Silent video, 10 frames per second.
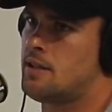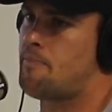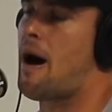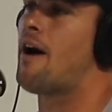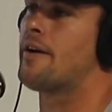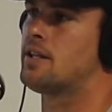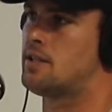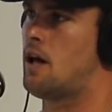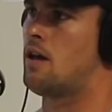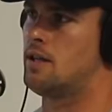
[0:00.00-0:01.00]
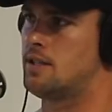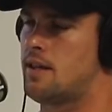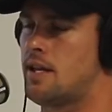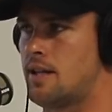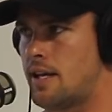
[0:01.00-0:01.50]
sparring is
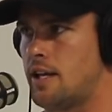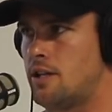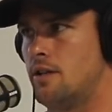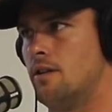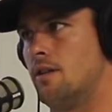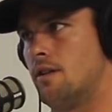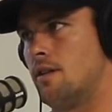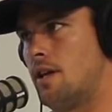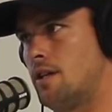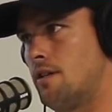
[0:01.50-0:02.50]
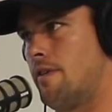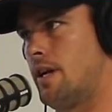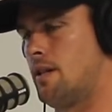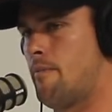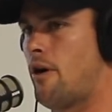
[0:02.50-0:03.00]
the thing that gets you
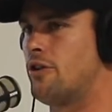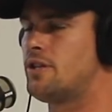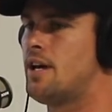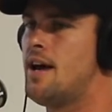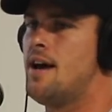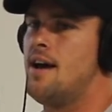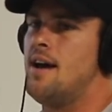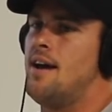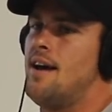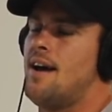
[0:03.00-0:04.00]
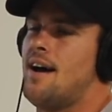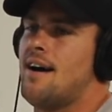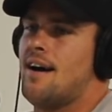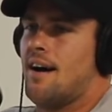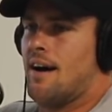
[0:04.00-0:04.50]
ready the most.
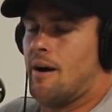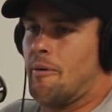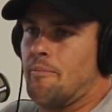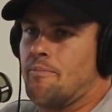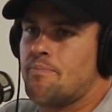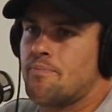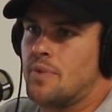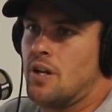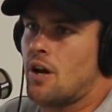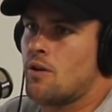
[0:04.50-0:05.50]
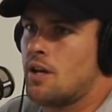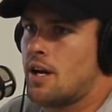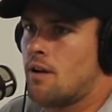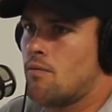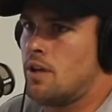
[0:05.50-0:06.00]
You
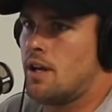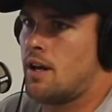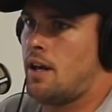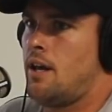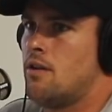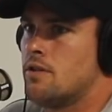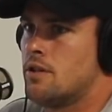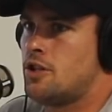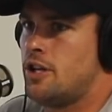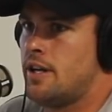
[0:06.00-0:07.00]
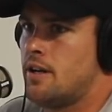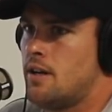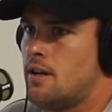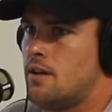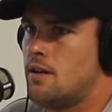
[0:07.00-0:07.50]
get a hit on the chin
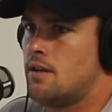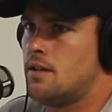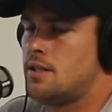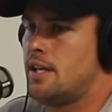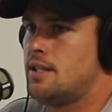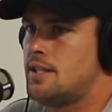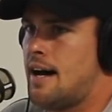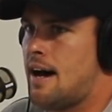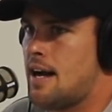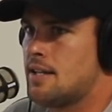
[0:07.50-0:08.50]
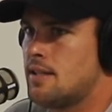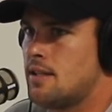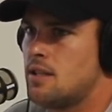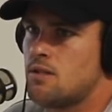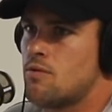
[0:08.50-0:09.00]
and you see stars,
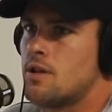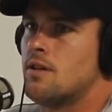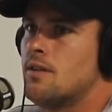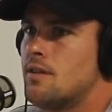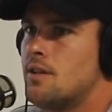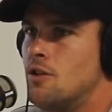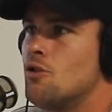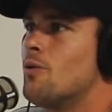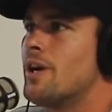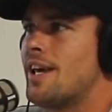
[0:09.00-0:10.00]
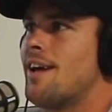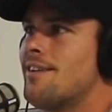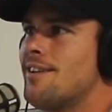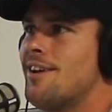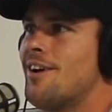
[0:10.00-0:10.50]
and you do want to
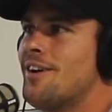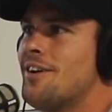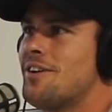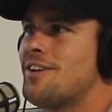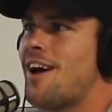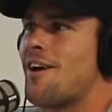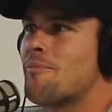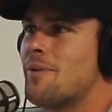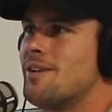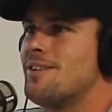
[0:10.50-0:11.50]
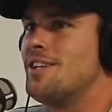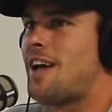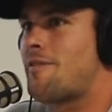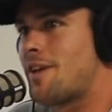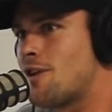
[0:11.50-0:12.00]
get go, but
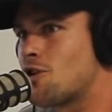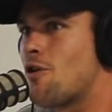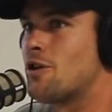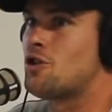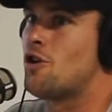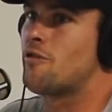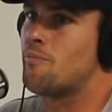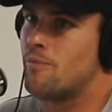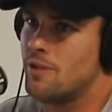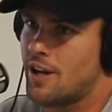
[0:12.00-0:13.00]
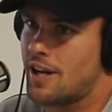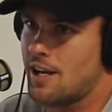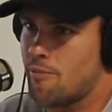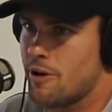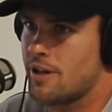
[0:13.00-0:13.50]
you have to control yourself.
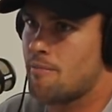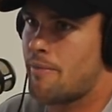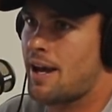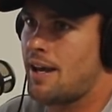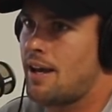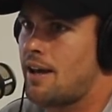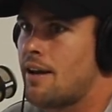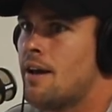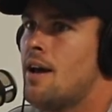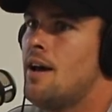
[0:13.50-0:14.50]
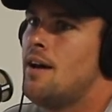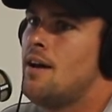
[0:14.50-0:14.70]
Get your breathing back in,